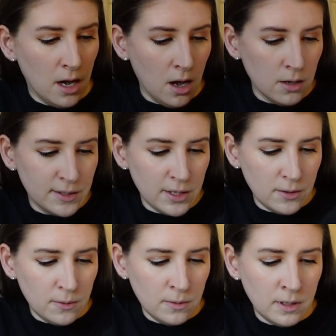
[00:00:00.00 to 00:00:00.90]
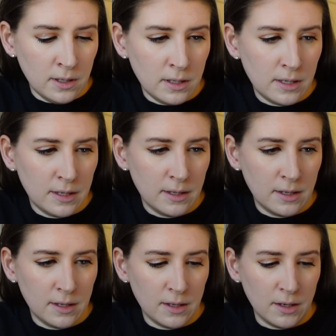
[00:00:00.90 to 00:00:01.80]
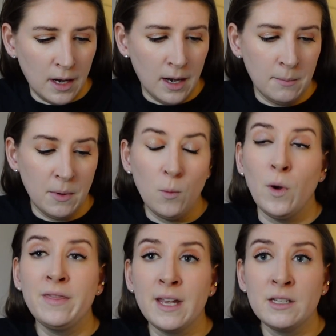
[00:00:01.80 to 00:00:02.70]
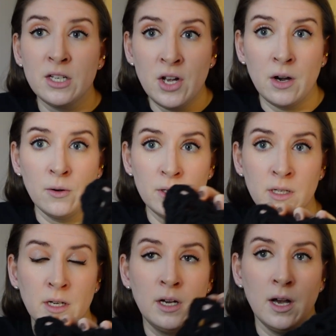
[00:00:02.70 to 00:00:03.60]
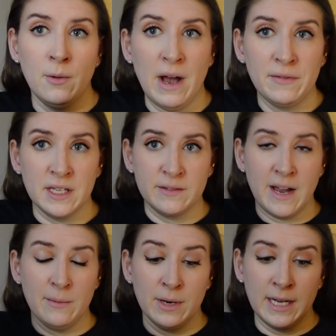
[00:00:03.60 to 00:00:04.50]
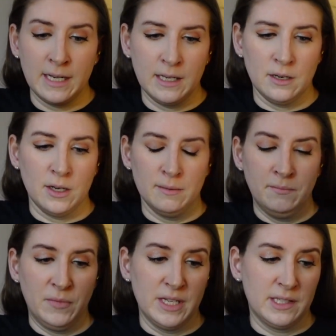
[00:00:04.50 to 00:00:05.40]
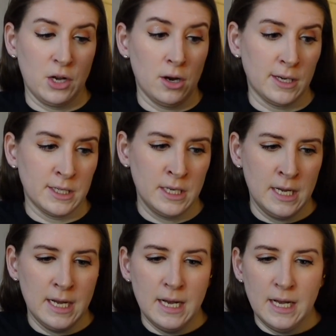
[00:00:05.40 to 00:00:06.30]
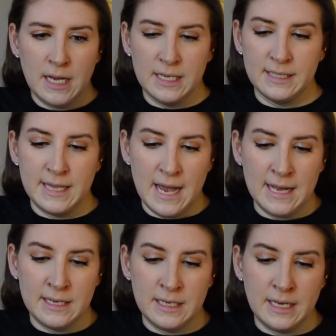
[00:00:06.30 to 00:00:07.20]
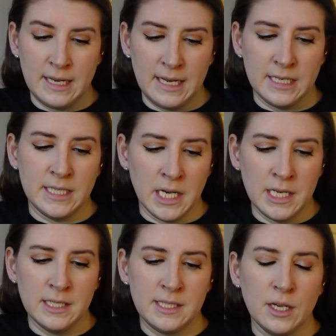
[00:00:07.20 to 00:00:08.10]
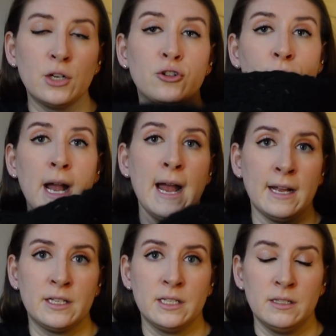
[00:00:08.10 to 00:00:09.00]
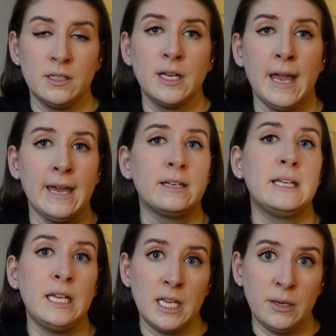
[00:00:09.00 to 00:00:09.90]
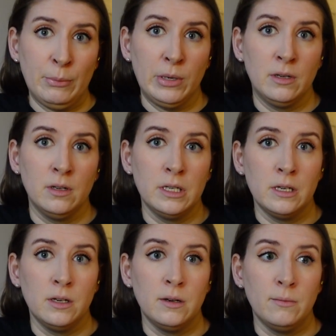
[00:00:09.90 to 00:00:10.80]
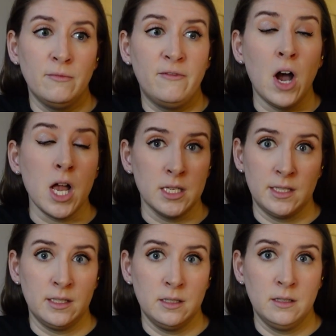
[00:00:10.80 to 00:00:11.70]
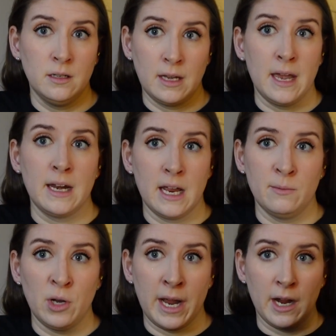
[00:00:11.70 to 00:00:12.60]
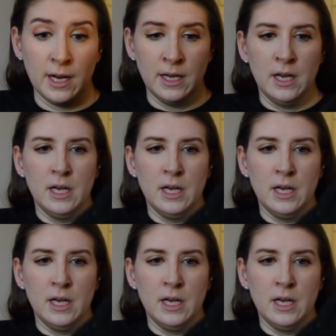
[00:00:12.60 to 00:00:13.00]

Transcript: Also, one thing to note about this fabric, or this yarn, is that it does attract and keep fuzz and animal hair.